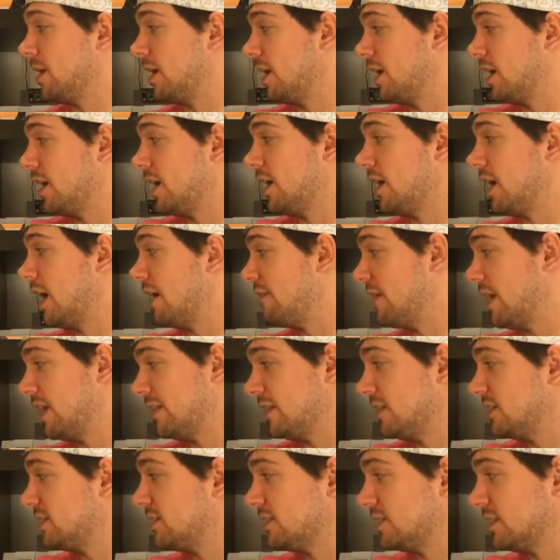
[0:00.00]
I've had
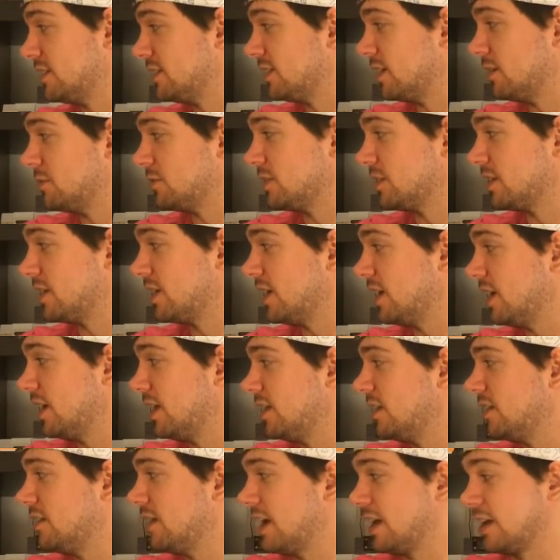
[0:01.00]
this since I was a
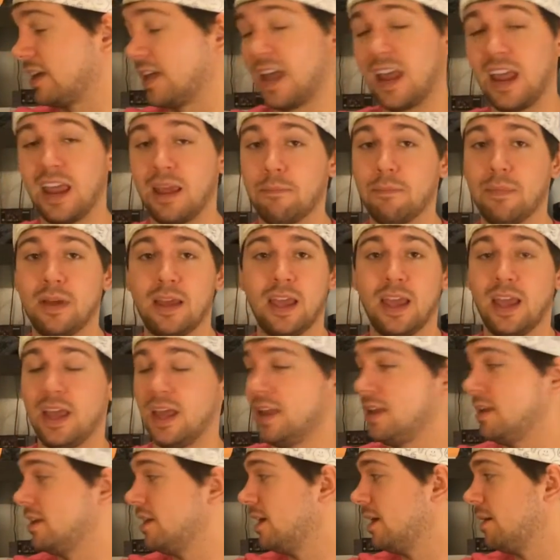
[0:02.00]
kid, that game,
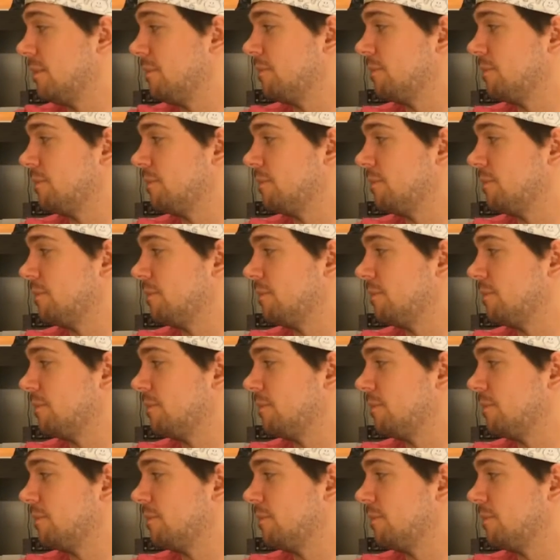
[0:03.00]
and